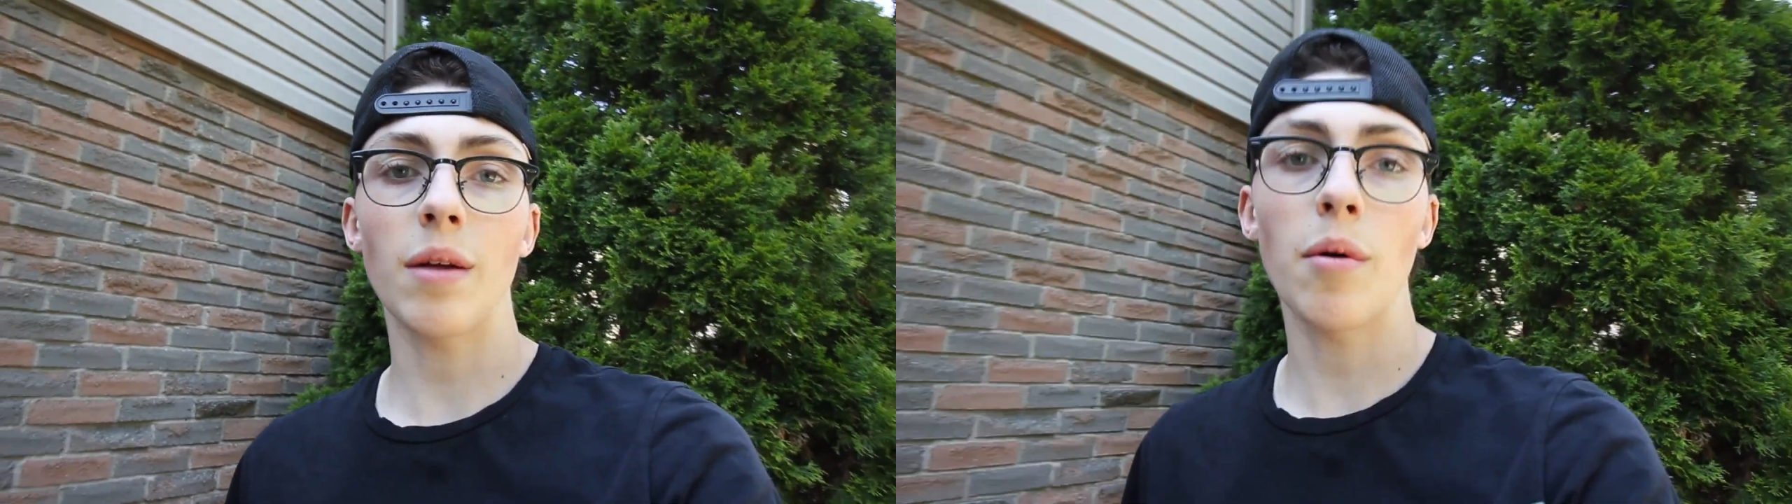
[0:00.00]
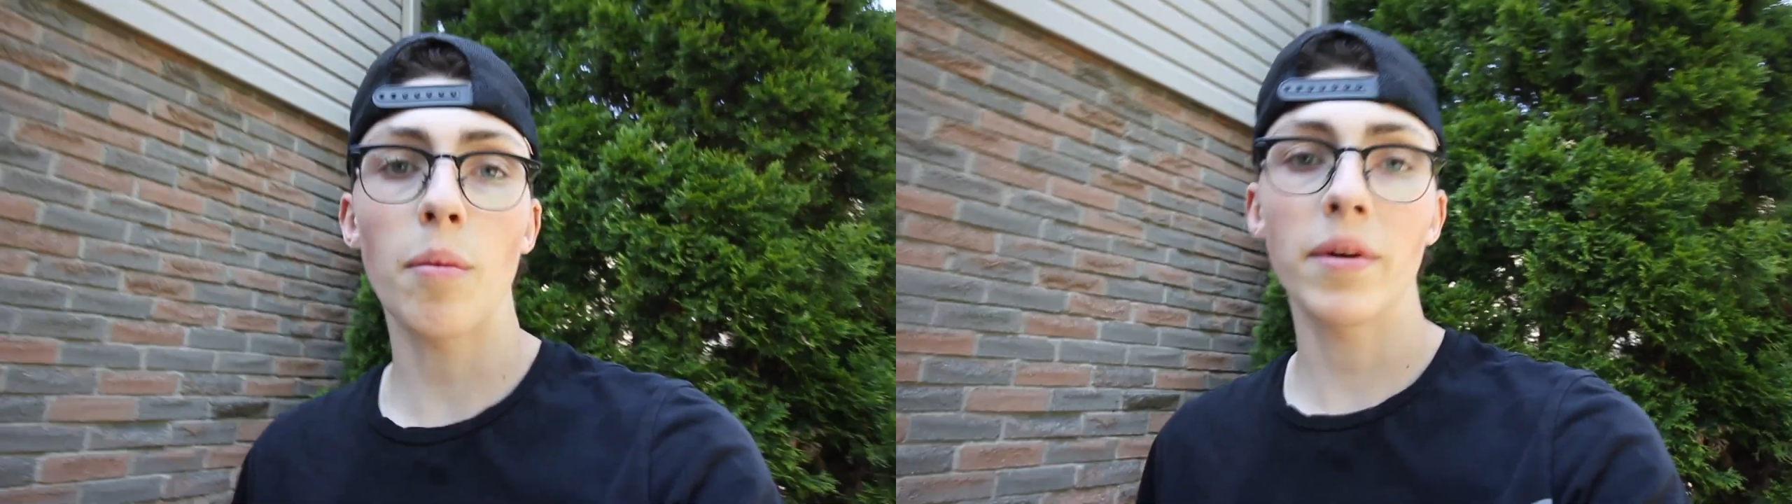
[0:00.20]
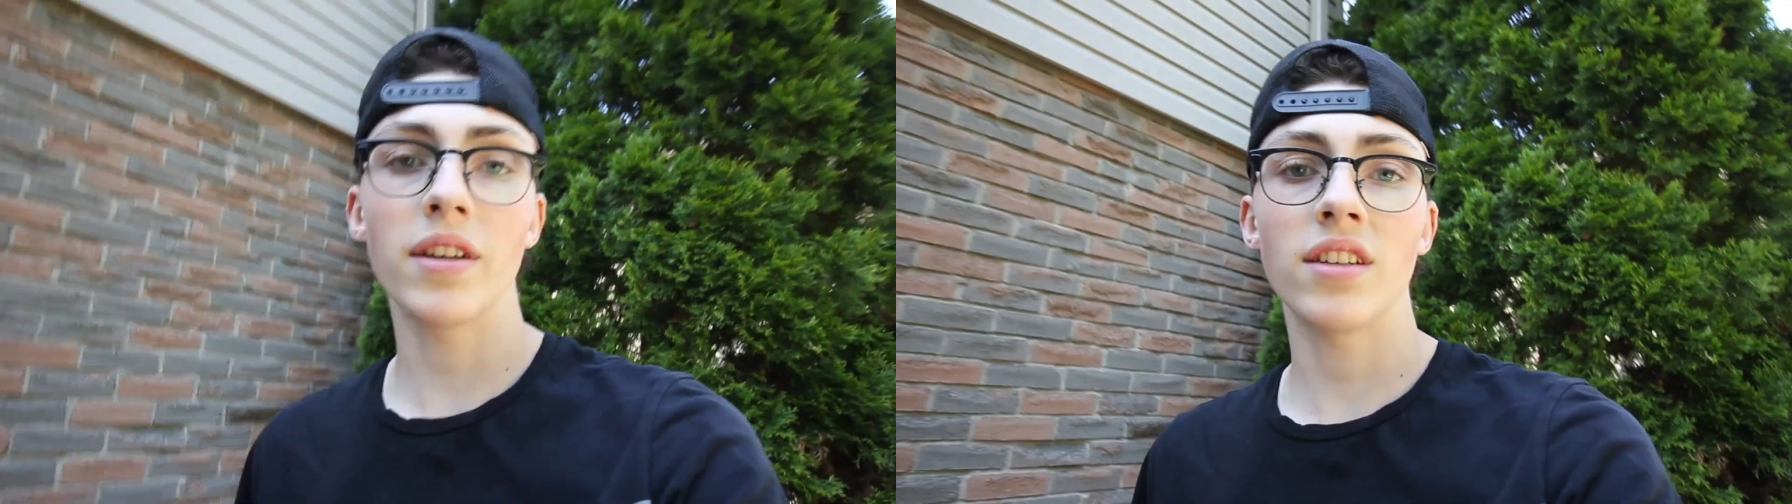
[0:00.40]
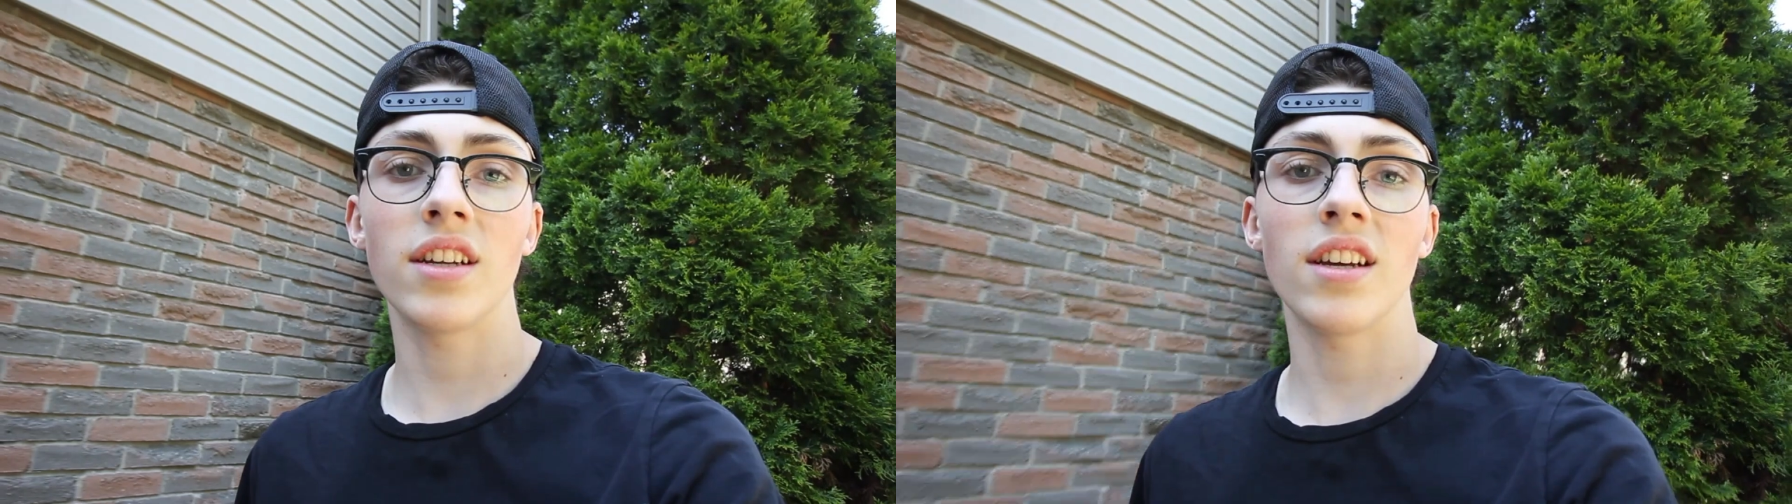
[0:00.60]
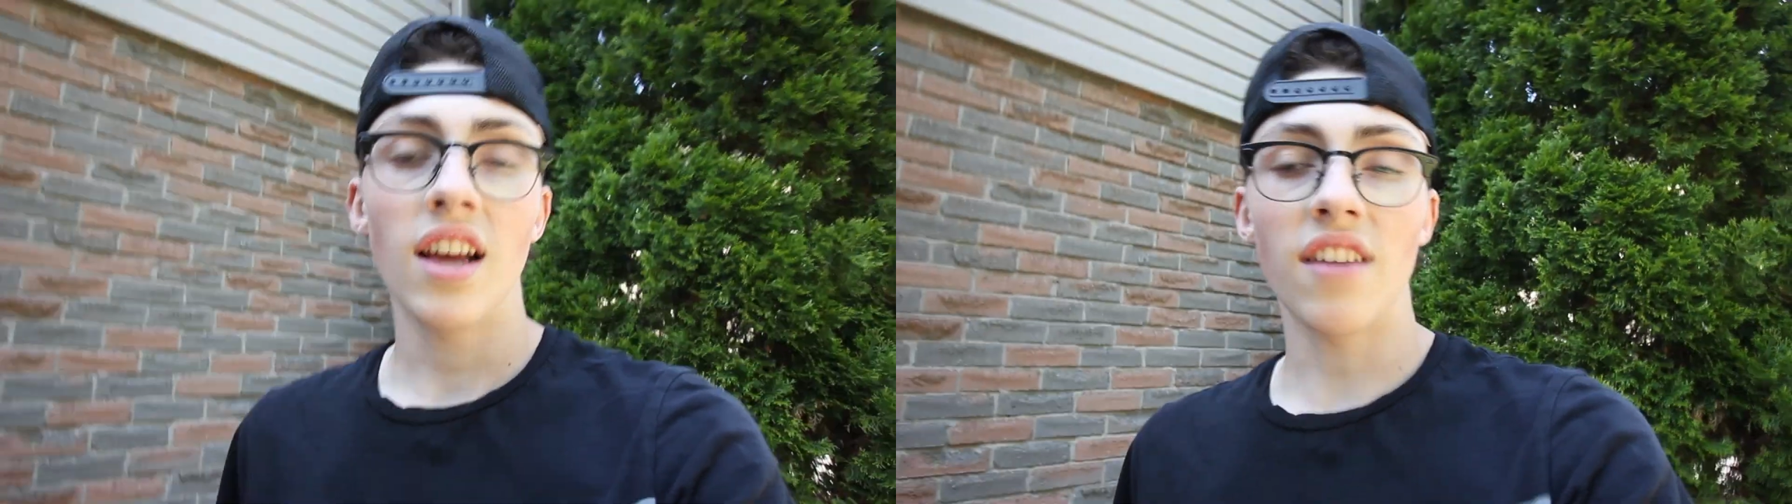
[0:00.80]
and I'm hoping
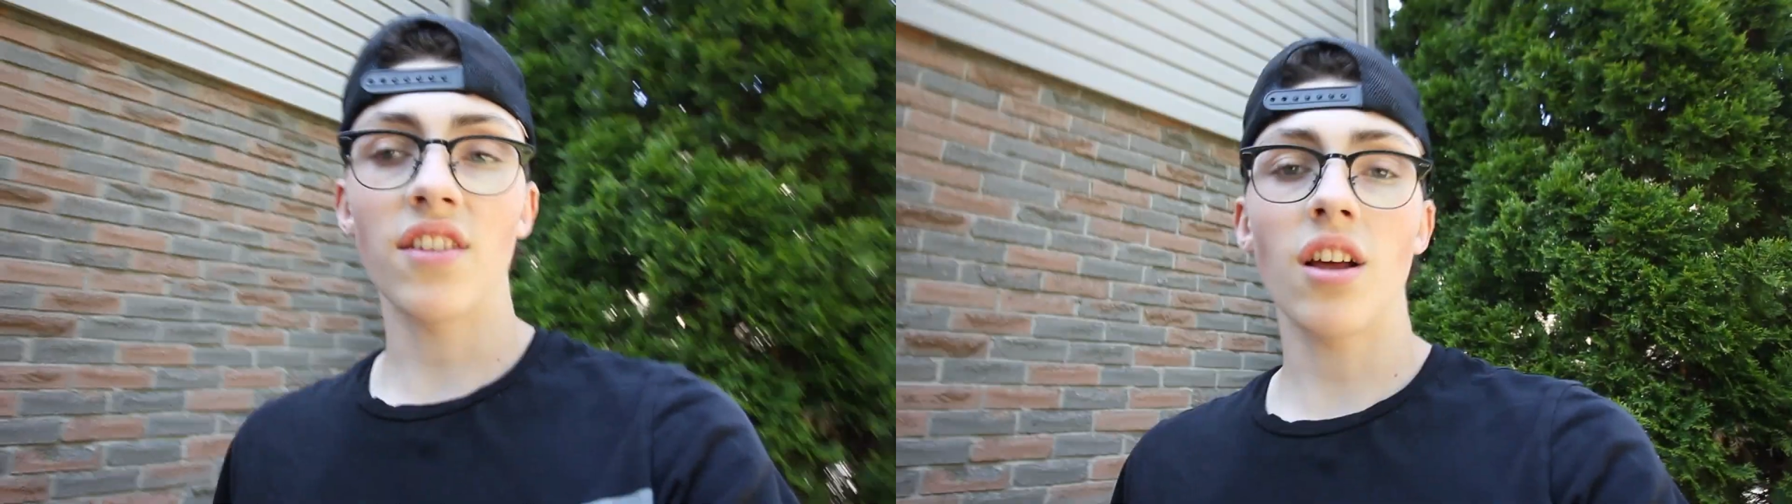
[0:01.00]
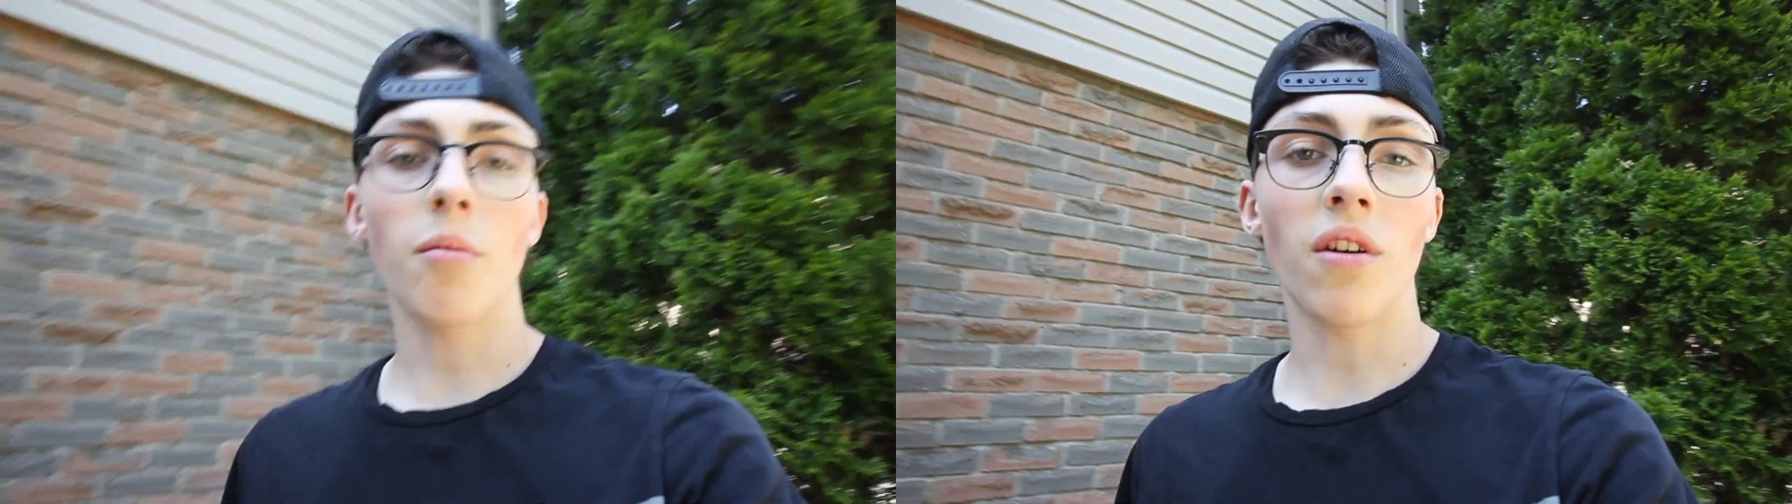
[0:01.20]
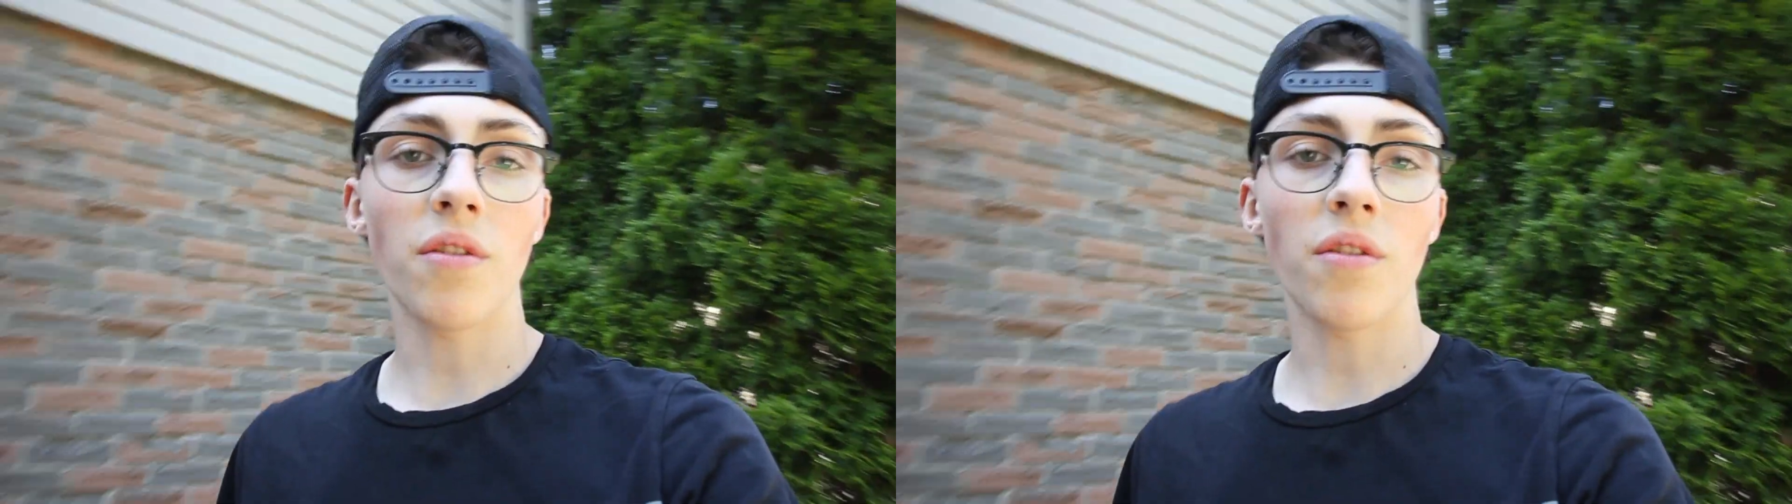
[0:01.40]
to have a lot more